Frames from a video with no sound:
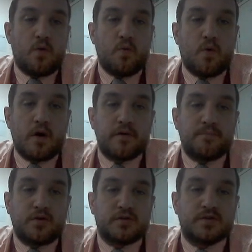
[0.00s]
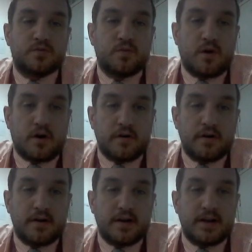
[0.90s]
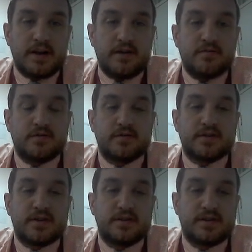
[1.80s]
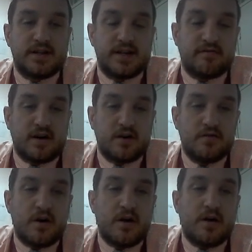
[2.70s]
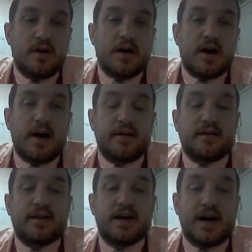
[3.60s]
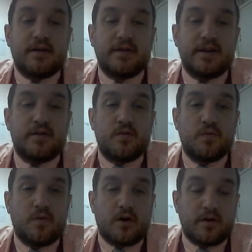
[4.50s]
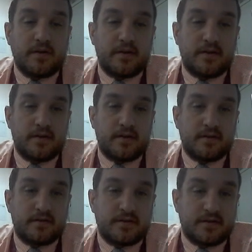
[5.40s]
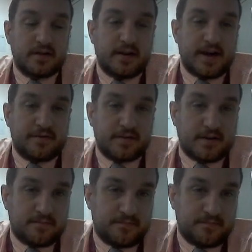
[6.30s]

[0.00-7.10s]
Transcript: 1 plus 1 equals 0. And carry 1 to the left.